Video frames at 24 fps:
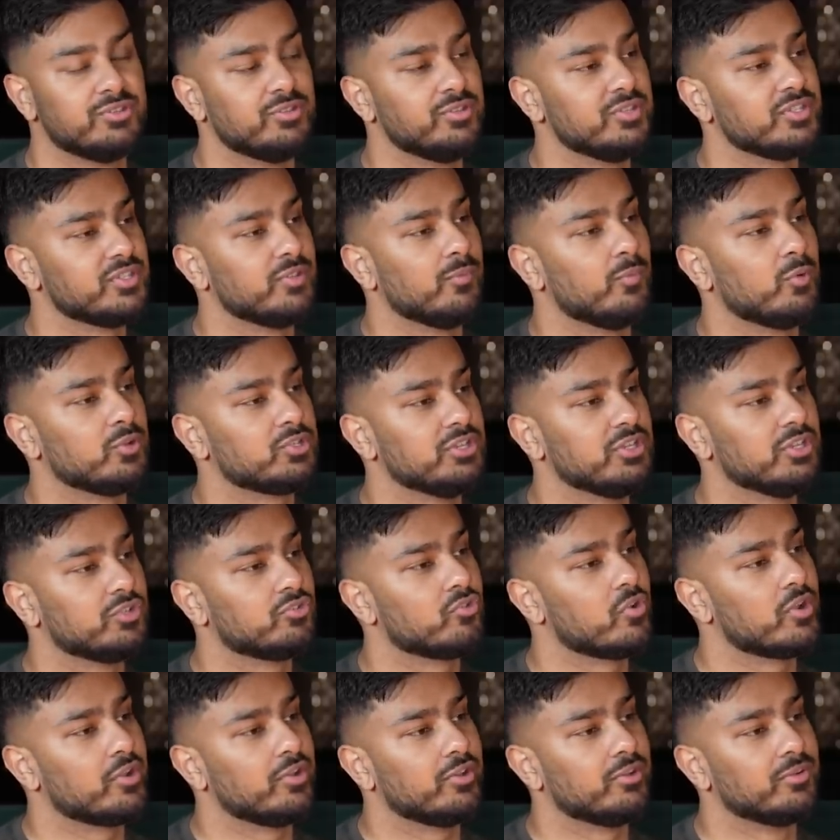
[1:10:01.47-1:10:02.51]
to this and watching
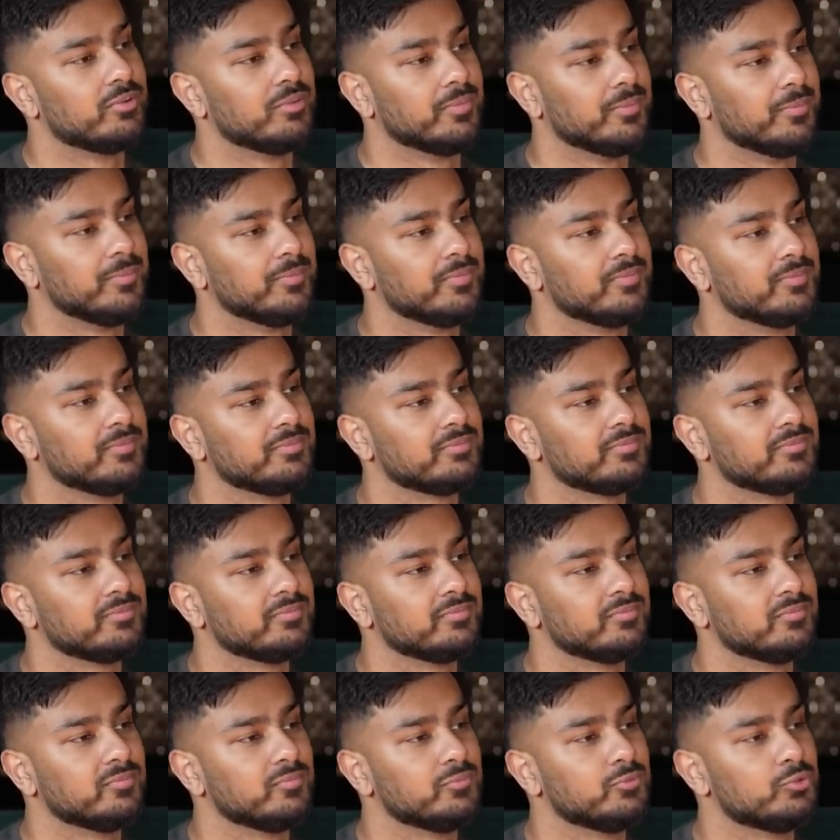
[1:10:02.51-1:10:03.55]
this right now?
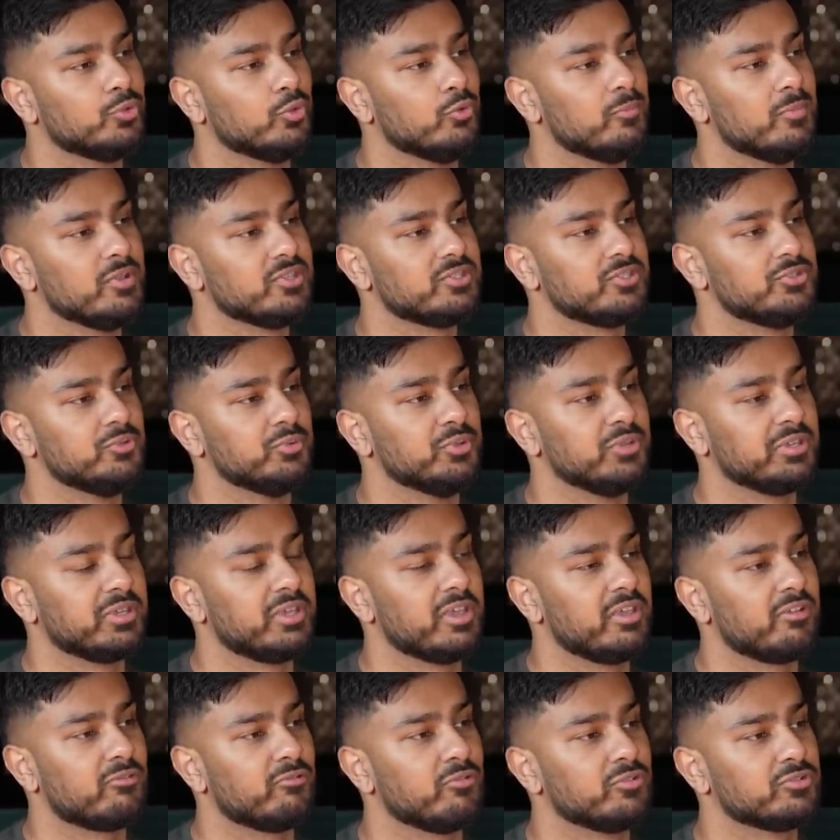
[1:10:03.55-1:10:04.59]
Sort of message you want to
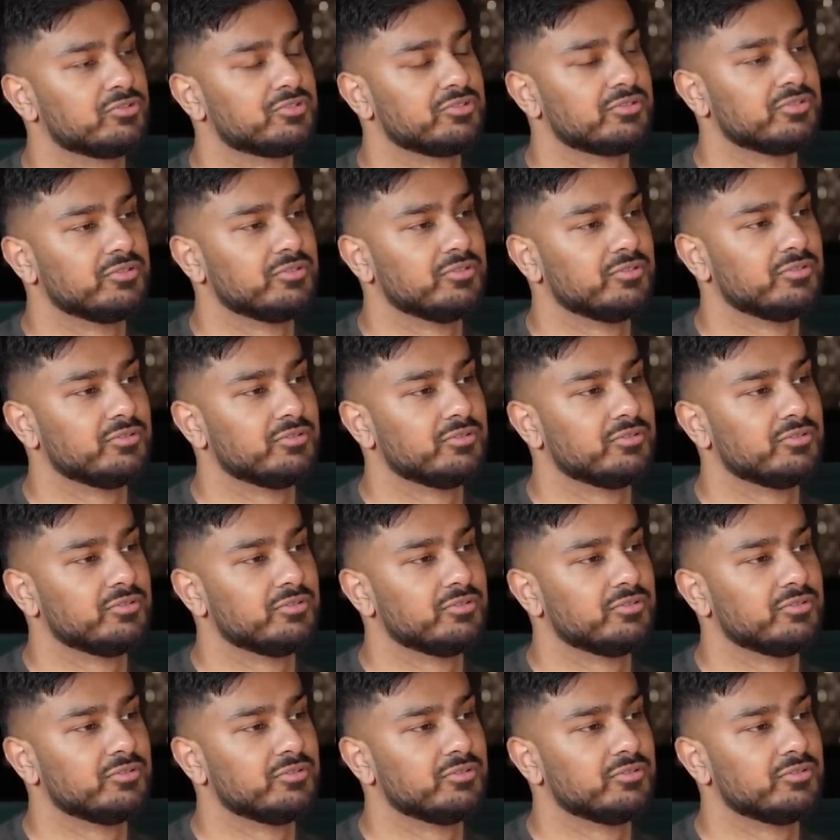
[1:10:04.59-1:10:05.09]
get across?